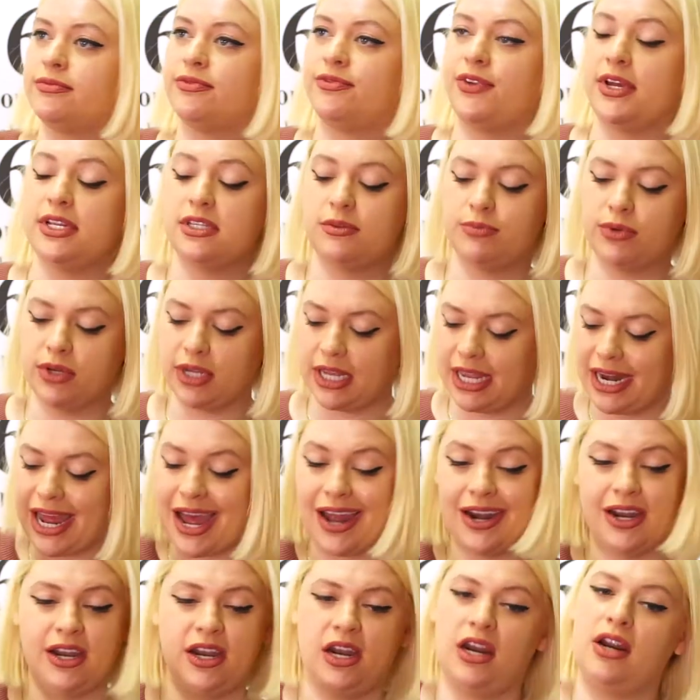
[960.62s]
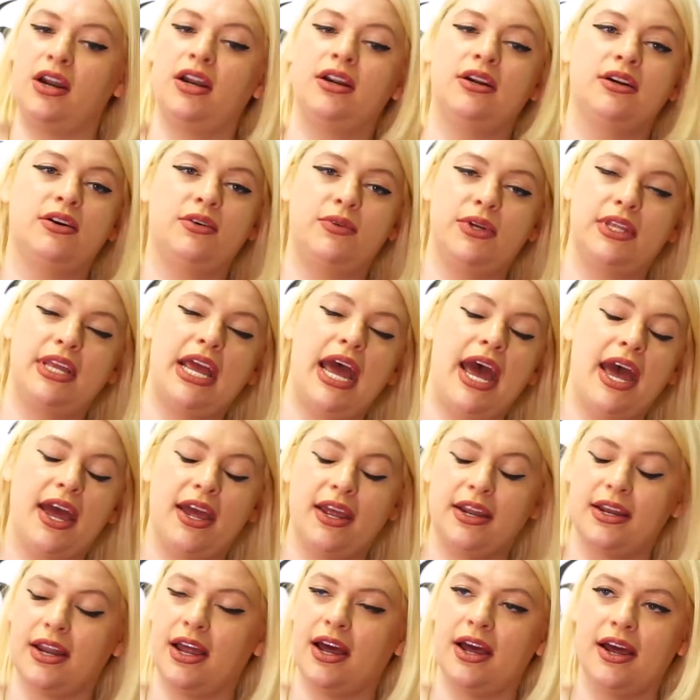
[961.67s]
Facebook, get out of here with
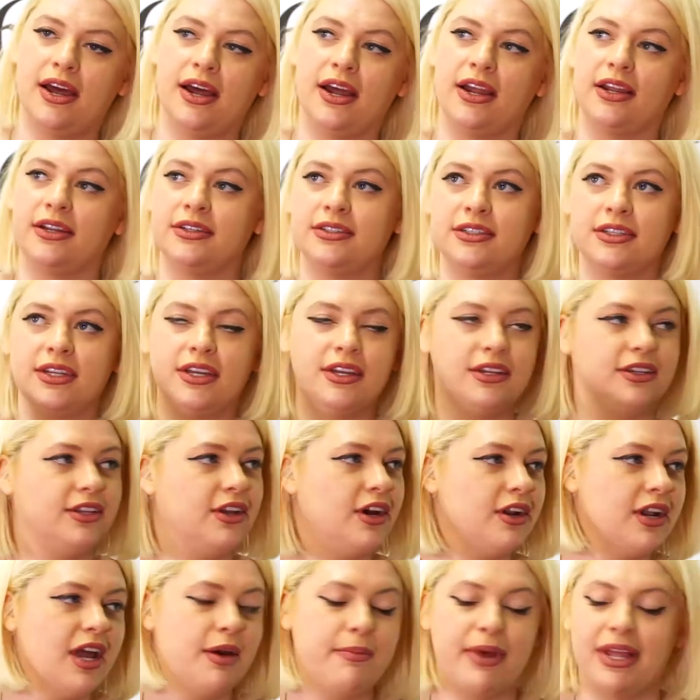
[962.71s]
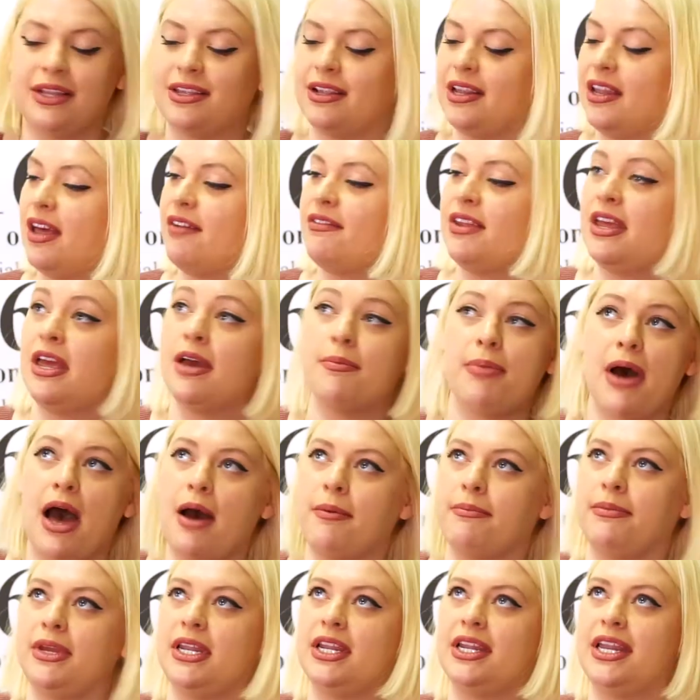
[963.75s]
that. Y'all not about to love and hip
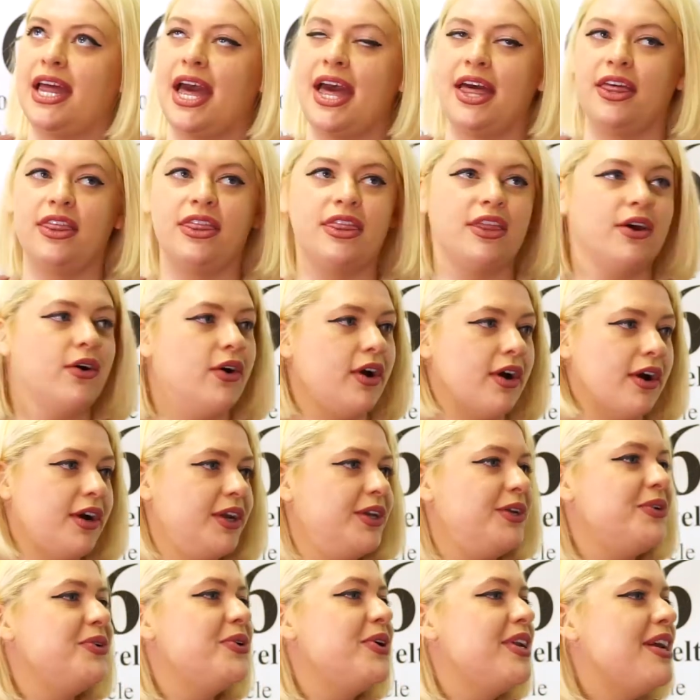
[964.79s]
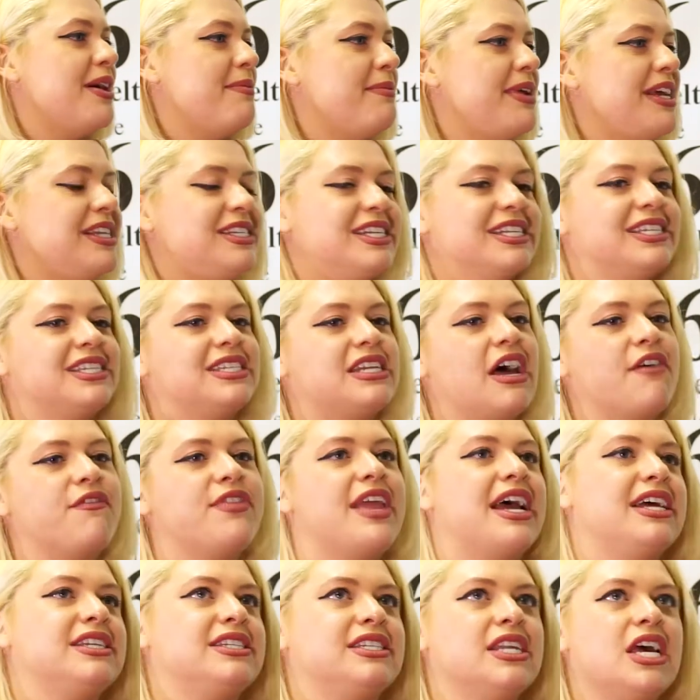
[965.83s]
hop me to death, or you know what I mean? Just stuff
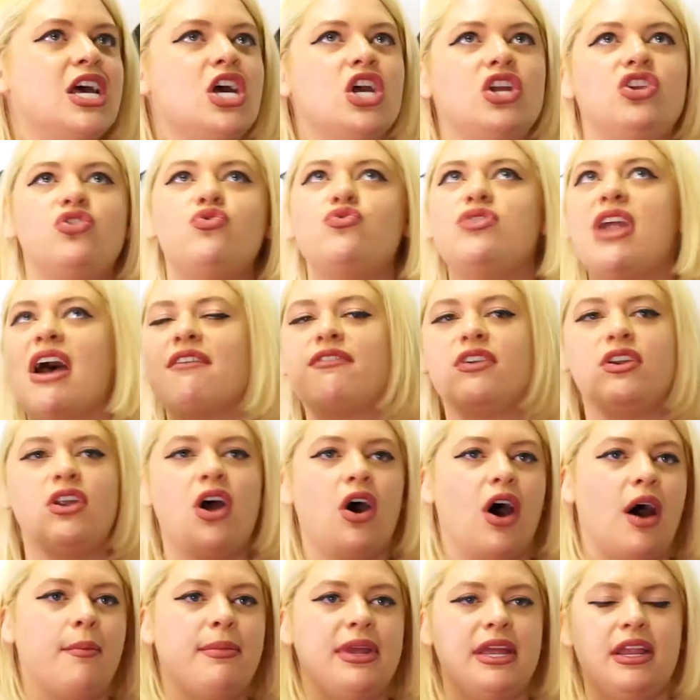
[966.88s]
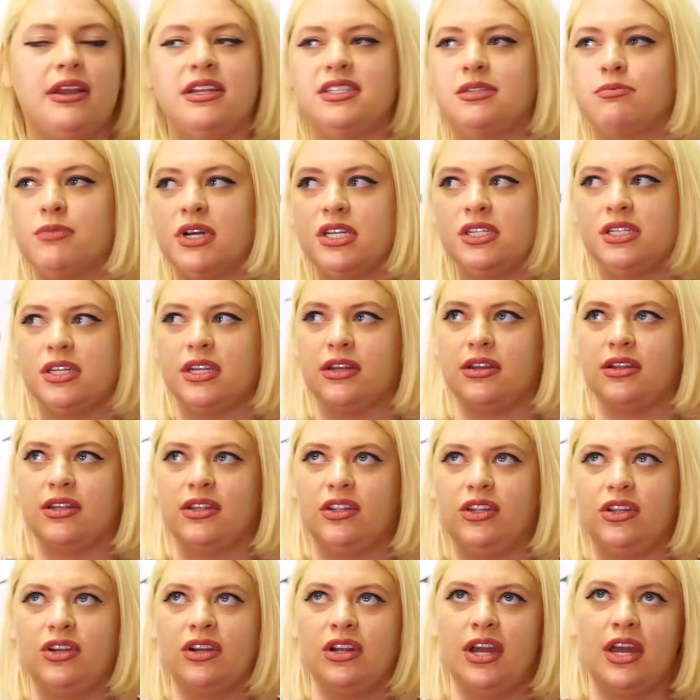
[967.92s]
that's you never know. I mean, as much
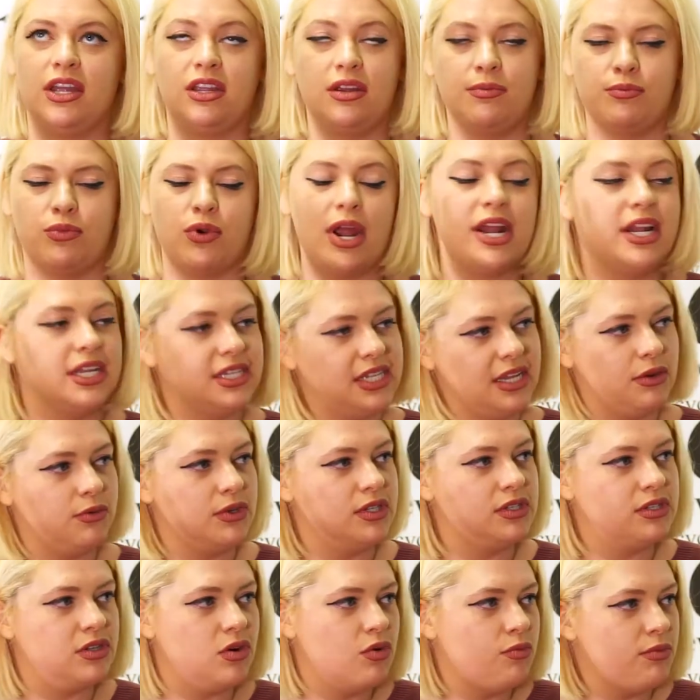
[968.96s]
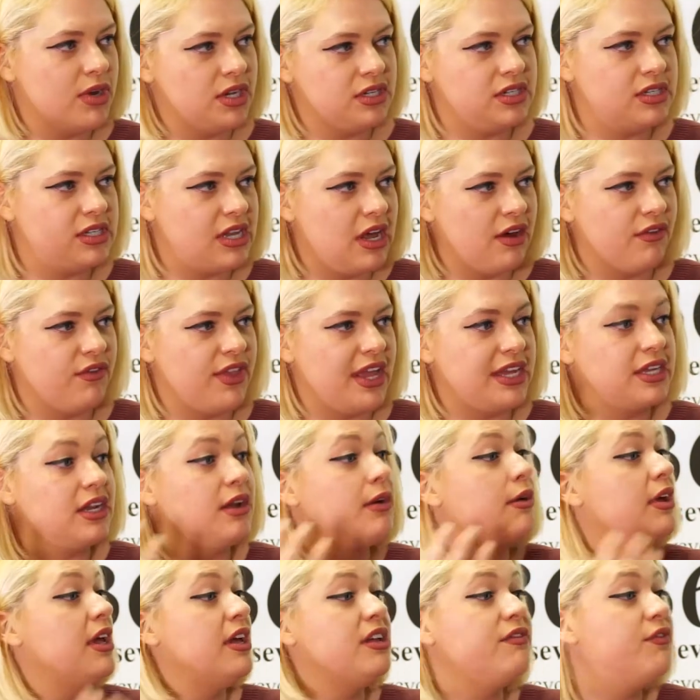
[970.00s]
your brain is hit with so much stuff that can
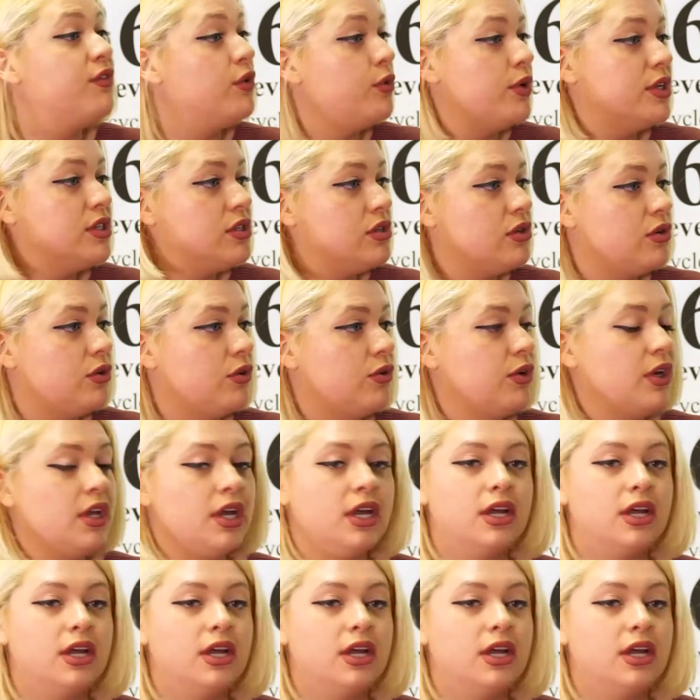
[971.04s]
influence you